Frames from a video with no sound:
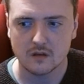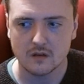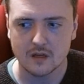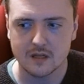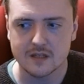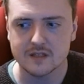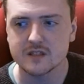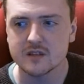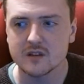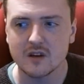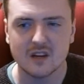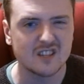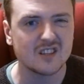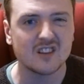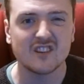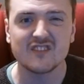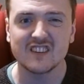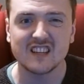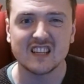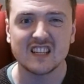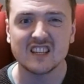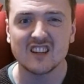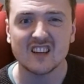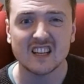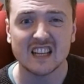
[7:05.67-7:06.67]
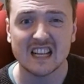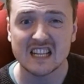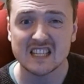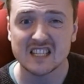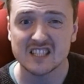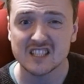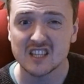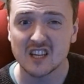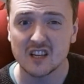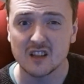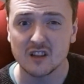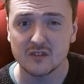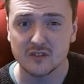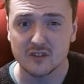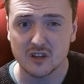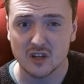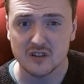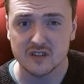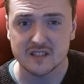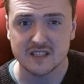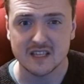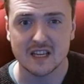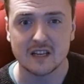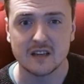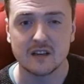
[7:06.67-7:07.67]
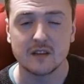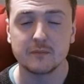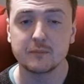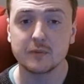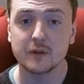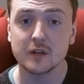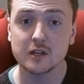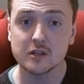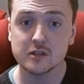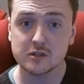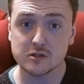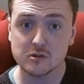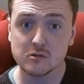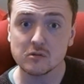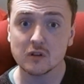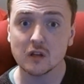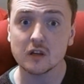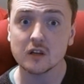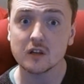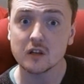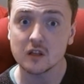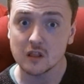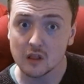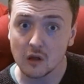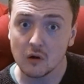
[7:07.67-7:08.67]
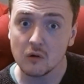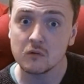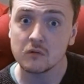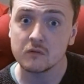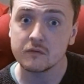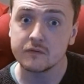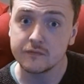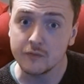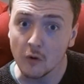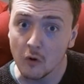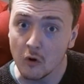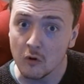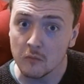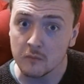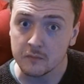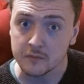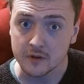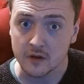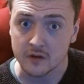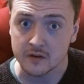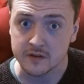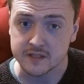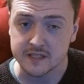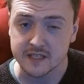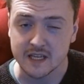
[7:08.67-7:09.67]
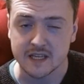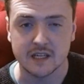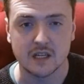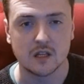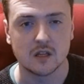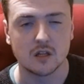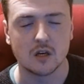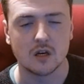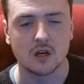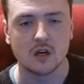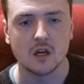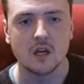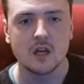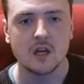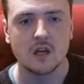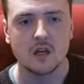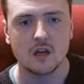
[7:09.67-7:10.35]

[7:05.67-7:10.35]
so I don't really like that style of content. But I do like long form content a lot.